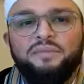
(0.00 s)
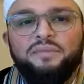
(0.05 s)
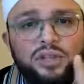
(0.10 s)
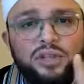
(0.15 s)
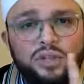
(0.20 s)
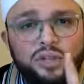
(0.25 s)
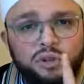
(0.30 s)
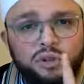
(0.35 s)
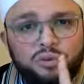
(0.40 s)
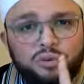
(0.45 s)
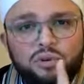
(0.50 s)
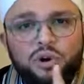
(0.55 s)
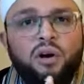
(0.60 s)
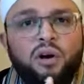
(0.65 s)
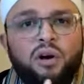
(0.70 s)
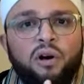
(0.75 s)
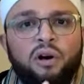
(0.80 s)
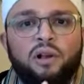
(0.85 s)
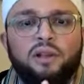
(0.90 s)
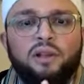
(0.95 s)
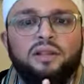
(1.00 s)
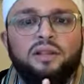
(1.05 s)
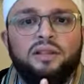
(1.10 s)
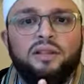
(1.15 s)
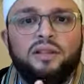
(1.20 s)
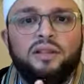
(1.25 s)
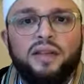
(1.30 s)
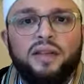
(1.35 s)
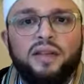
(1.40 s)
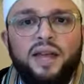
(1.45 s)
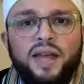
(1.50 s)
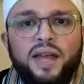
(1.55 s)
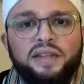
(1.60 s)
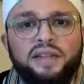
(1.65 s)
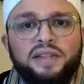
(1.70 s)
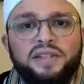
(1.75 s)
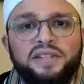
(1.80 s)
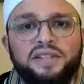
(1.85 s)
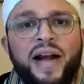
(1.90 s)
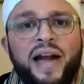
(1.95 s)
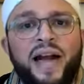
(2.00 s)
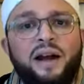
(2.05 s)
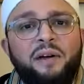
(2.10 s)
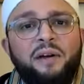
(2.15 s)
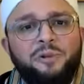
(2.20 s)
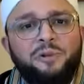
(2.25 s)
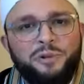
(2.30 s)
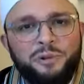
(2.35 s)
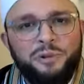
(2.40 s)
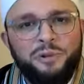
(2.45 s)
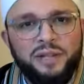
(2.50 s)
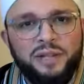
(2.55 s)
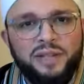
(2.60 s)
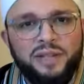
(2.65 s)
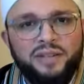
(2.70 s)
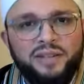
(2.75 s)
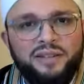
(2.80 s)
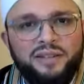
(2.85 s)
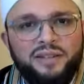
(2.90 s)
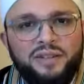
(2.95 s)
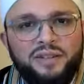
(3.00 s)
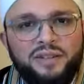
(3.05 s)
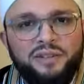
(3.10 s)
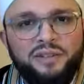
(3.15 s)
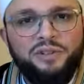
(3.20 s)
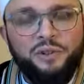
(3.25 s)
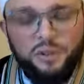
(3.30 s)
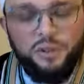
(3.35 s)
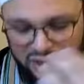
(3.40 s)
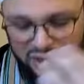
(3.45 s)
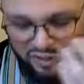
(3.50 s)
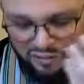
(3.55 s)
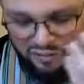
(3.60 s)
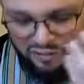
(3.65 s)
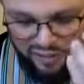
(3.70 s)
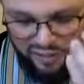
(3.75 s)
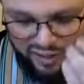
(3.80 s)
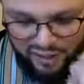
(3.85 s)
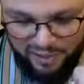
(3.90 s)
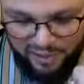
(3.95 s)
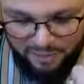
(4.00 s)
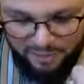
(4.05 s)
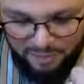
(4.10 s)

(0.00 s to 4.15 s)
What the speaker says: You call, and it is our duty to convey.